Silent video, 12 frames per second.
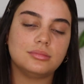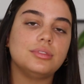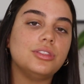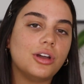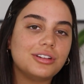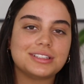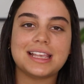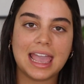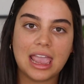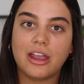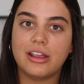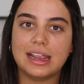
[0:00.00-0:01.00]
not as
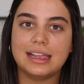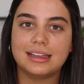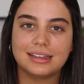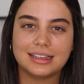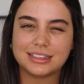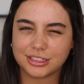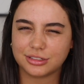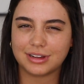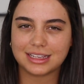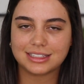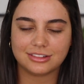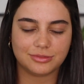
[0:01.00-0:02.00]
hairy as the
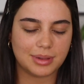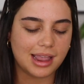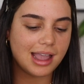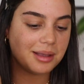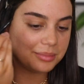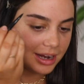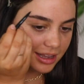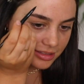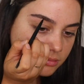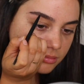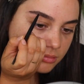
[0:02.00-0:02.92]
rest of my eyebrows.